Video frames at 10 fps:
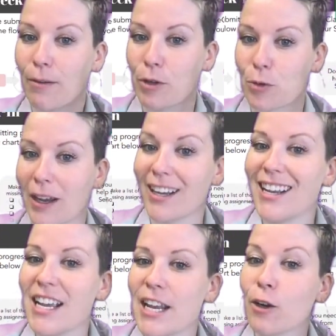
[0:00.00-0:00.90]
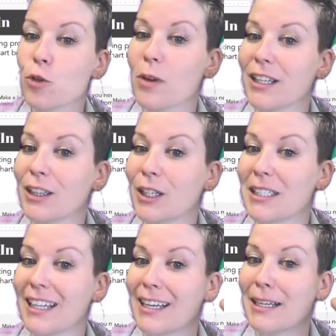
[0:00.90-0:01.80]
Which way? Here's what it looked
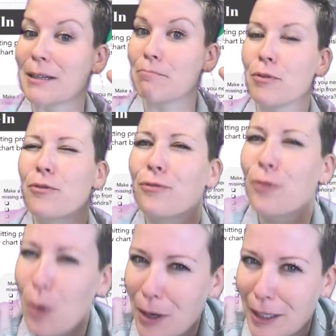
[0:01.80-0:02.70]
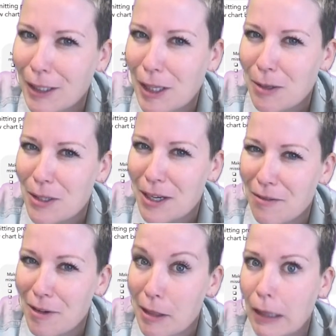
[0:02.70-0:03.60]
like before it closed
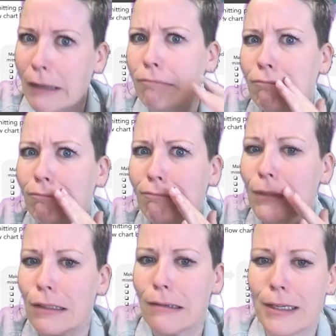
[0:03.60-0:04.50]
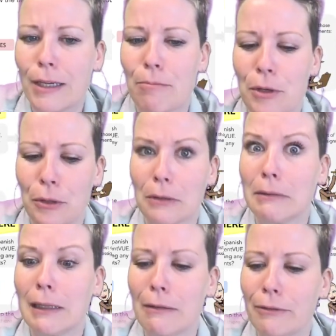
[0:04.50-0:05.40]
everything. Sorry, computer.
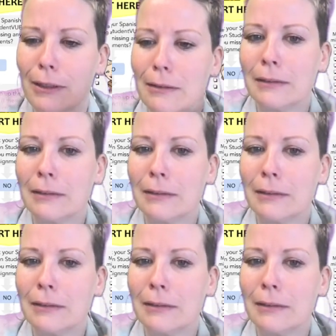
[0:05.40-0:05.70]
Love you.